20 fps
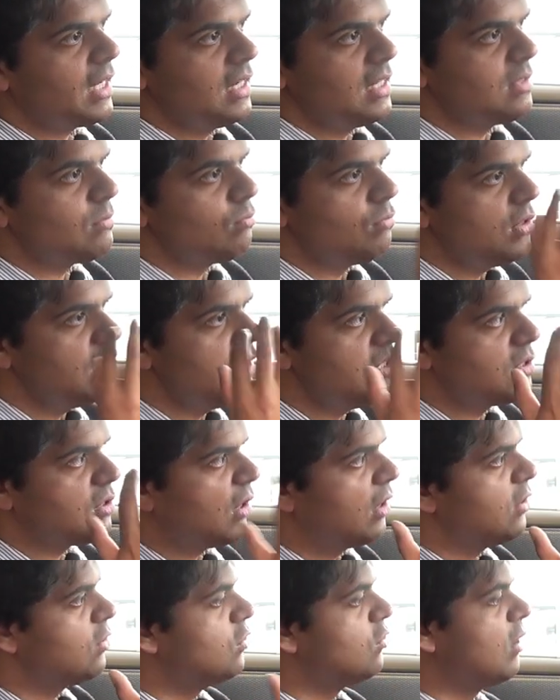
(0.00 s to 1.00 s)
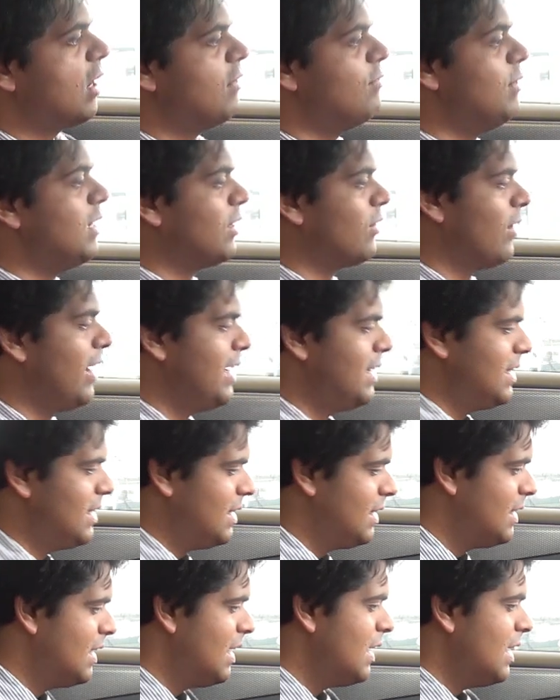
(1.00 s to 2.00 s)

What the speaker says: and it's really starting to drive me crazy.